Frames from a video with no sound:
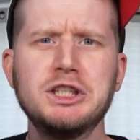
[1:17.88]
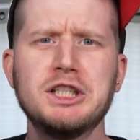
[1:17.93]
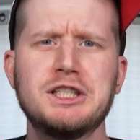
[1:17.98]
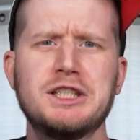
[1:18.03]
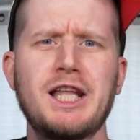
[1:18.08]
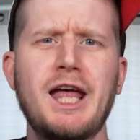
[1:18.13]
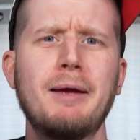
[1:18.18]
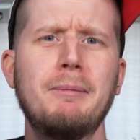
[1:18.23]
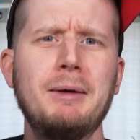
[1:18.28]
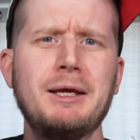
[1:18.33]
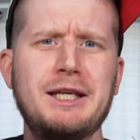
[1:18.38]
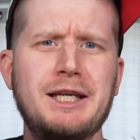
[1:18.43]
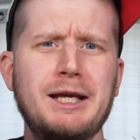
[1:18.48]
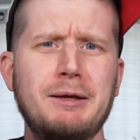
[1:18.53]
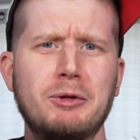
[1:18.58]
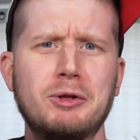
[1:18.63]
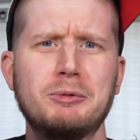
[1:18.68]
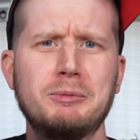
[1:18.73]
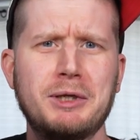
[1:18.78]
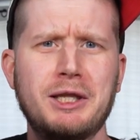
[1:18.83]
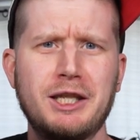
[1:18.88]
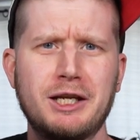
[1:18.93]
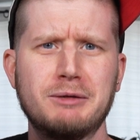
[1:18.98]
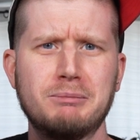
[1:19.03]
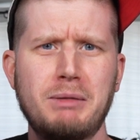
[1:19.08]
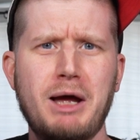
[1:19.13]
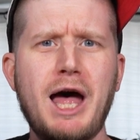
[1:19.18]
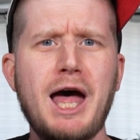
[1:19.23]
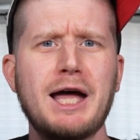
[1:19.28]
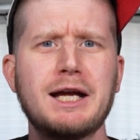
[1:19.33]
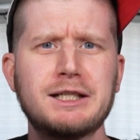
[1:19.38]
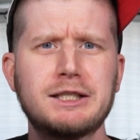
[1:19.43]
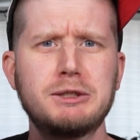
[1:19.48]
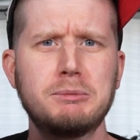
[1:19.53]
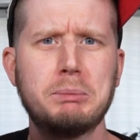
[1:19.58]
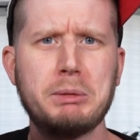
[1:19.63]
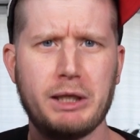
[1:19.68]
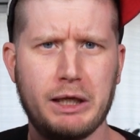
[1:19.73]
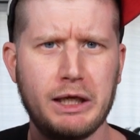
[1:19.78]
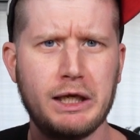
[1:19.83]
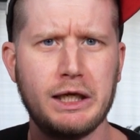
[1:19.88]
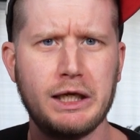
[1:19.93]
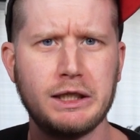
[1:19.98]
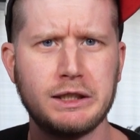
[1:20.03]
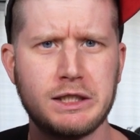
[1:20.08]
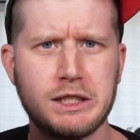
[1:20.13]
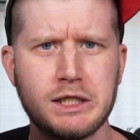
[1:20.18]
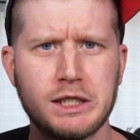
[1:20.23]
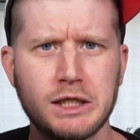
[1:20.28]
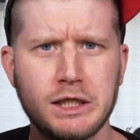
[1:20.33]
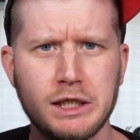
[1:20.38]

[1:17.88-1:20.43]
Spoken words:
just let me keep them in their box, please.